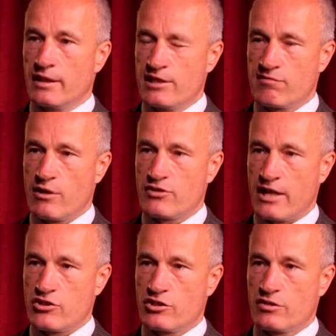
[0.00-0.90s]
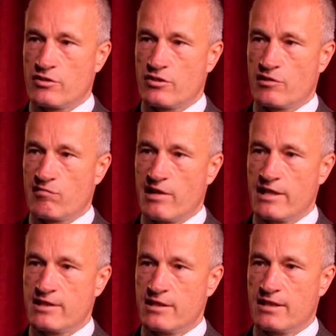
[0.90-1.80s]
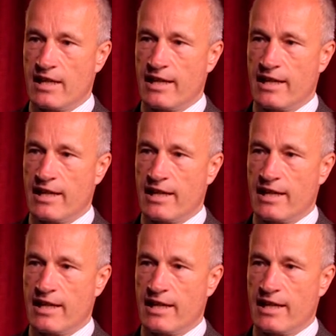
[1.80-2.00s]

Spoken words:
Israel's actions created